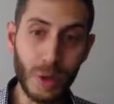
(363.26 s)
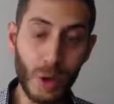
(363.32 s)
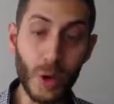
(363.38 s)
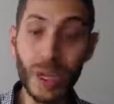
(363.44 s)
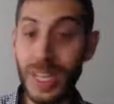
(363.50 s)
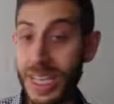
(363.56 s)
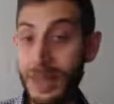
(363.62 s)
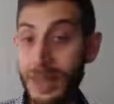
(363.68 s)
or
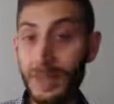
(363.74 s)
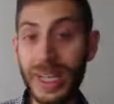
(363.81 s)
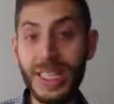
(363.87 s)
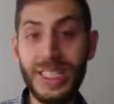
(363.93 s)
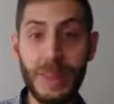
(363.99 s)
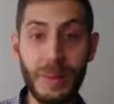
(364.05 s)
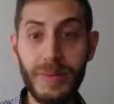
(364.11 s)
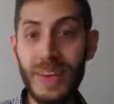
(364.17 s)
lead my
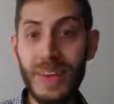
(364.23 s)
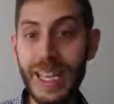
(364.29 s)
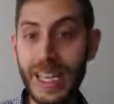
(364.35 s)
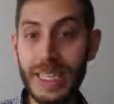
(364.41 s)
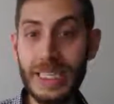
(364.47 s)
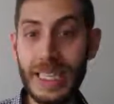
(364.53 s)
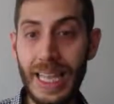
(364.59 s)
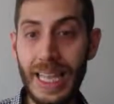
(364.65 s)
team if I
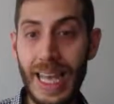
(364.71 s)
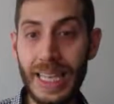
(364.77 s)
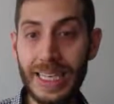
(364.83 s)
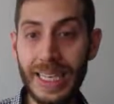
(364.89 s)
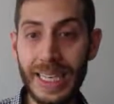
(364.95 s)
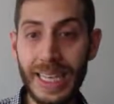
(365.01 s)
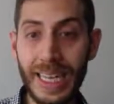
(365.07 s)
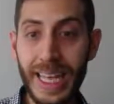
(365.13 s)
get
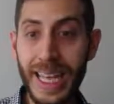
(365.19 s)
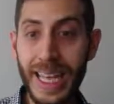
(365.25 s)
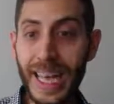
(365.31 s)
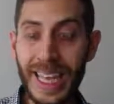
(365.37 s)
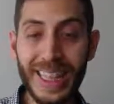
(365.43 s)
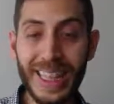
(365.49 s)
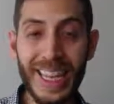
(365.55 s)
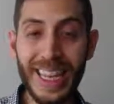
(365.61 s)
selected,
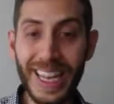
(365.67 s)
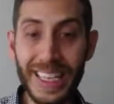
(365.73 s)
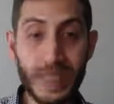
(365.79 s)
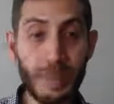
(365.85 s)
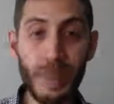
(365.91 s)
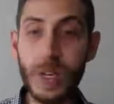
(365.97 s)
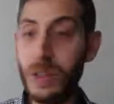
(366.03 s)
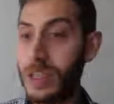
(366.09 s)
and then let's
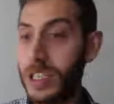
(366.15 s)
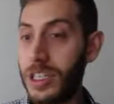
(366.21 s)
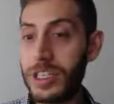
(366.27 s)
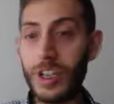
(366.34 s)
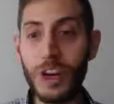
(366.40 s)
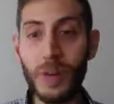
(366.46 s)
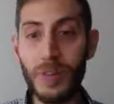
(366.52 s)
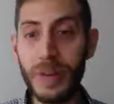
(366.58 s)
build a
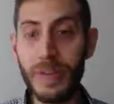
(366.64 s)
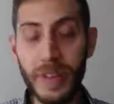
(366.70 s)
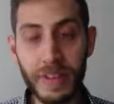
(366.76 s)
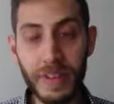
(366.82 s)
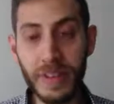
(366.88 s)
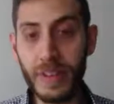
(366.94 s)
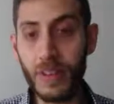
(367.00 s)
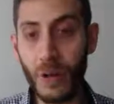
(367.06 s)
startup in
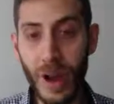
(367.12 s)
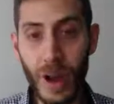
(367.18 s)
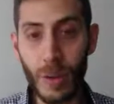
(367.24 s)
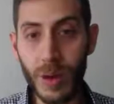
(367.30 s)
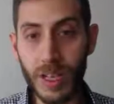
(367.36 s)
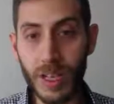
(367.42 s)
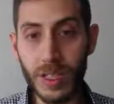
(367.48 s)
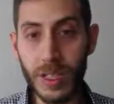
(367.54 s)
54
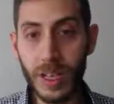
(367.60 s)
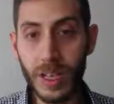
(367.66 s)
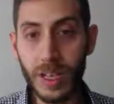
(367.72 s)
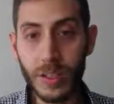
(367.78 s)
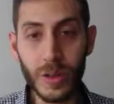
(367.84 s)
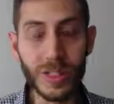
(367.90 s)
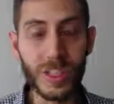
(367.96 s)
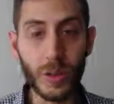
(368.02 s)
hours.
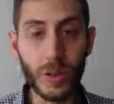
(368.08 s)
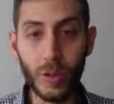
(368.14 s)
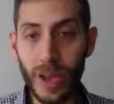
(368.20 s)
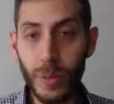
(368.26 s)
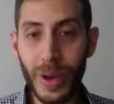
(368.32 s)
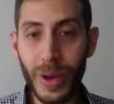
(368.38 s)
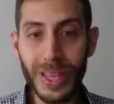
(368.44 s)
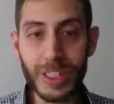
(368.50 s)
So it's a
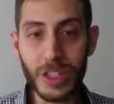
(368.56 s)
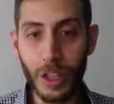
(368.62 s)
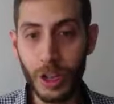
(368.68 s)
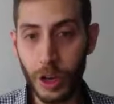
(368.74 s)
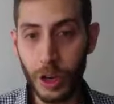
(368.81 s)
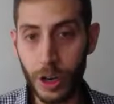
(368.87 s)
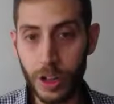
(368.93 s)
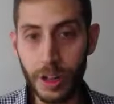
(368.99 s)
great way to
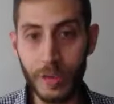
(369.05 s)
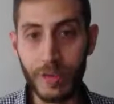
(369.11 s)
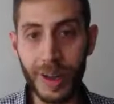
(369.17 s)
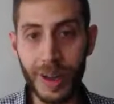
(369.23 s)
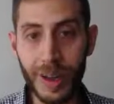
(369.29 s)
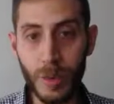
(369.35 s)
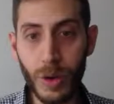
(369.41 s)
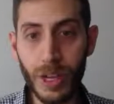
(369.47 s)
learn the
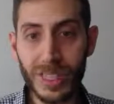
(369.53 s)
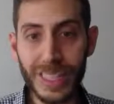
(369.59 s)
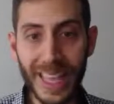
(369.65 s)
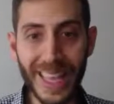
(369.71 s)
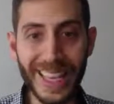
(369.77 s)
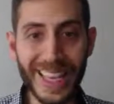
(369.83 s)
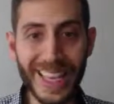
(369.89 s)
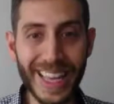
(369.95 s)
frameworks
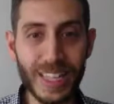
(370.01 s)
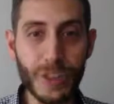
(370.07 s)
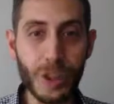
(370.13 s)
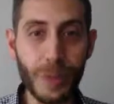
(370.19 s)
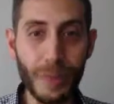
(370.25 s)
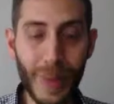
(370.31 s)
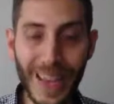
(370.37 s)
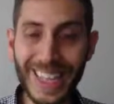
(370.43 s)
and get your
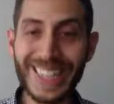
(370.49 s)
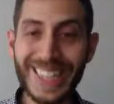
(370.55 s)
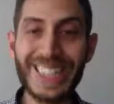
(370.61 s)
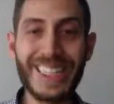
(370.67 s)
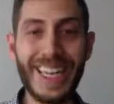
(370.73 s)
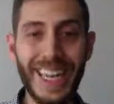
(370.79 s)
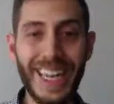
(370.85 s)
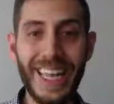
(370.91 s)

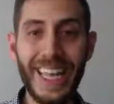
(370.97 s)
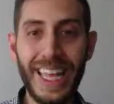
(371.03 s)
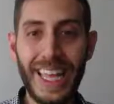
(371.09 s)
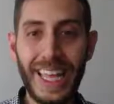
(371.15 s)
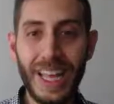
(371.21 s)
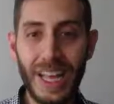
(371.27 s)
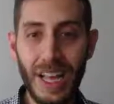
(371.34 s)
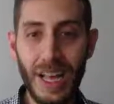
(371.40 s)
mindset
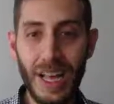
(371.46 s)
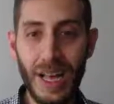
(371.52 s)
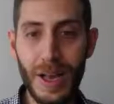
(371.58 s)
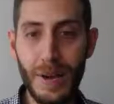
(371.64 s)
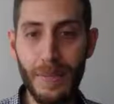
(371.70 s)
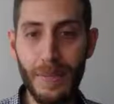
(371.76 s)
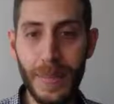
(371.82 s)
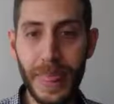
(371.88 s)

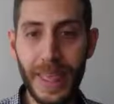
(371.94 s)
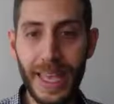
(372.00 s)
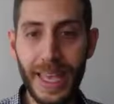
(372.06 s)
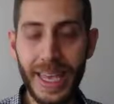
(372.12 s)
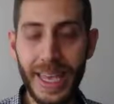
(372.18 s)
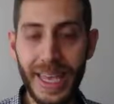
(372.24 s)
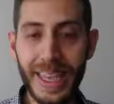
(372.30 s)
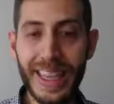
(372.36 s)

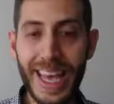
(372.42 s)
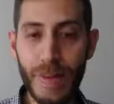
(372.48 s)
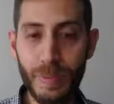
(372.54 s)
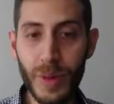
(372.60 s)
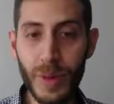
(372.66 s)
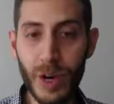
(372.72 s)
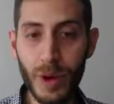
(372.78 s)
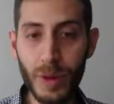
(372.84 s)
in
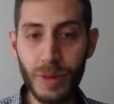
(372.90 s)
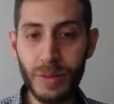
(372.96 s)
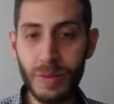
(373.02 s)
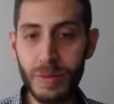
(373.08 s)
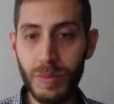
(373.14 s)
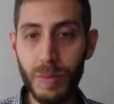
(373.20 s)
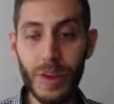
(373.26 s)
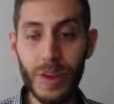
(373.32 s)
that mode,
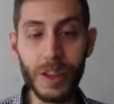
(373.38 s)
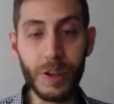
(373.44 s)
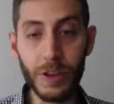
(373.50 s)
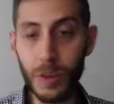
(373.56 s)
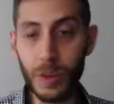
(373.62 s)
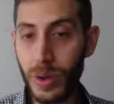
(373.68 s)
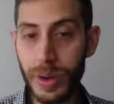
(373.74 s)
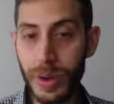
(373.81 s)
whether
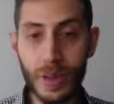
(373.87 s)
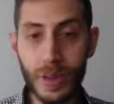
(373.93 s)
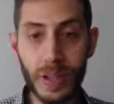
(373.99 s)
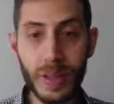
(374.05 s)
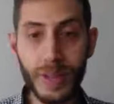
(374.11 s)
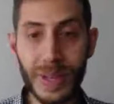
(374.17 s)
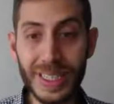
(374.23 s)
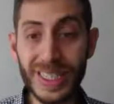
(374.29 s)
you want to build
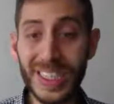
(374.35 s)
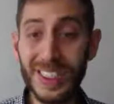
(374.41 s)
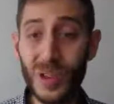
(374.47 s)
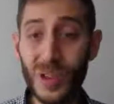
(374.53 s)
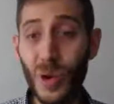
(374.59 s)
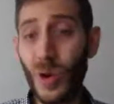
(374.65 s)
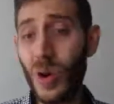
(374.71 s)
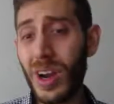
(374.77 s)
a business
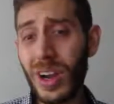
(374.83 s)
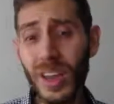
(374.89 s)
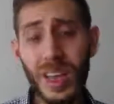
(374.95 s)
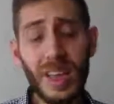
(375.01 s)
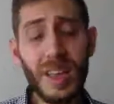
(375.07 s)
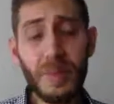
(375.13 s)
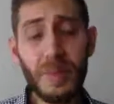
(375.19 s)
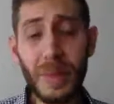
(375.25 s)
or
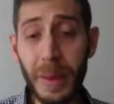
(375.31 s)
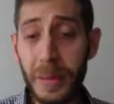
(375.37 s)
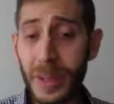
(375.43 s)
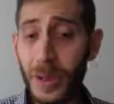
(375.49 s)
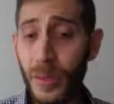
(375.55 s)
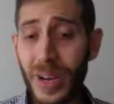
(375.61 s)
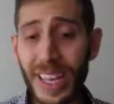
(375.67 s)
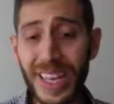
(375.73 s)
maybe
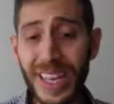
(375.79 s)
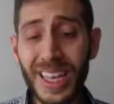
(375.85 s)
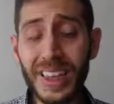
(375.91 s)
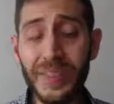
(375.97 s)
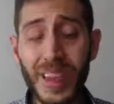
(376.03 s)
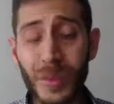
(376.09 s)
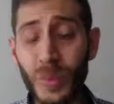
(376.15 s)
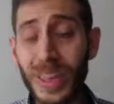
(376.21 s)
you want to
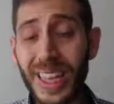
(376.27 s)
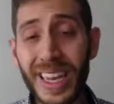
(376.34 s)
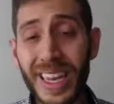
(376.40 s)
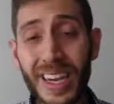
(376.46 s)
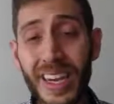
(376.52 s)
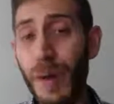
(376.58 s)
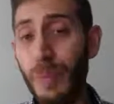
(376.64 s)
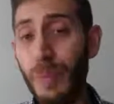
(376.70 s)
innovate within
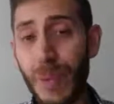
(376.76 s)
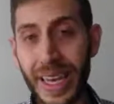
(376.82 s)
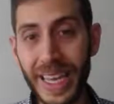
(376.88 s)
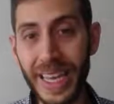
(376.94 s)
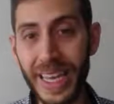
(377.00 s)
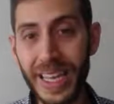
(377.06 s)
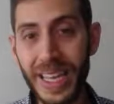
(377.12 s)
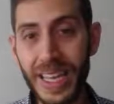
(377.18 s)
a company.